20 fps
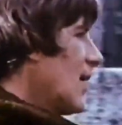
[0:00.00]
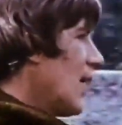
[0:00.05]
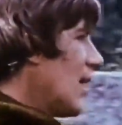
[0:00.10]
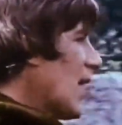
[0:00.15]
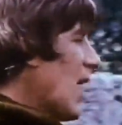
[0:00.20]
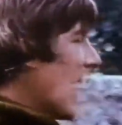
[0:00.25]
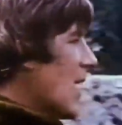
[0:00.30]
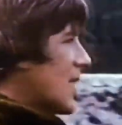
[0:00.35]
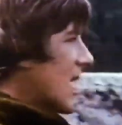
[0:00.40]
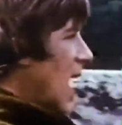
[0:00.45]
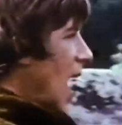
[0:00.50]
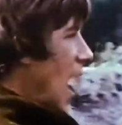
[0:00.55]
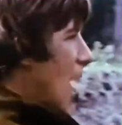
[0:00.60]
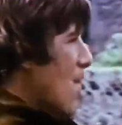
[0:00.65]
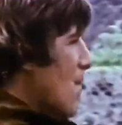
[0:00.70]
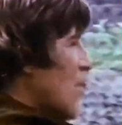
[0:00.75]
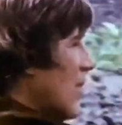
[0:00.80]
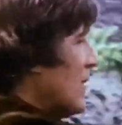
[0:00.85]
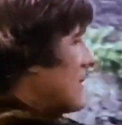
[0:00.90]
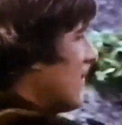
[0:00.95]
In our
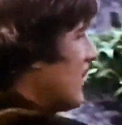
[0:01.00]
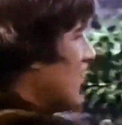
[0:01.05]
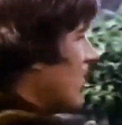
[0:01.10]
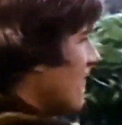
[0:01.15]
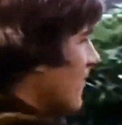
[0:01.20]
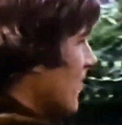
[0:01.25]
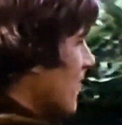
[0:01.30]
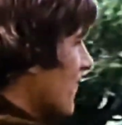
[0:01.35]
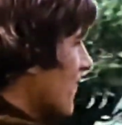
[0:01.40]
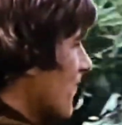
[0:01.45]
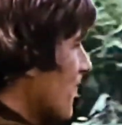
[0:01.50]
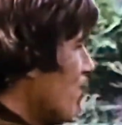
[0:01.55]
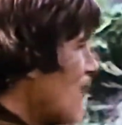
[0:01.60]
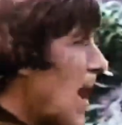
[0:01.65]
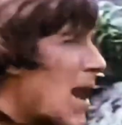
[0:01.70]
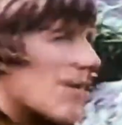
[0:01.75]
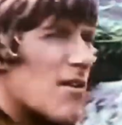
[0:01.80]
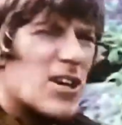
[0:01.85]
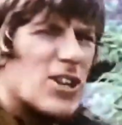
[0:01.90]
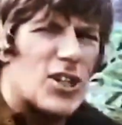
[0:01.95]
time,
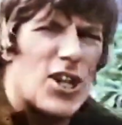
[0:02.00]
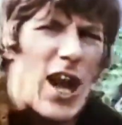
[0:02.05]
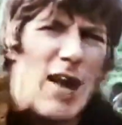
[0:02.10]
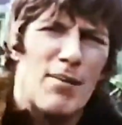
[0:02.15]
marriage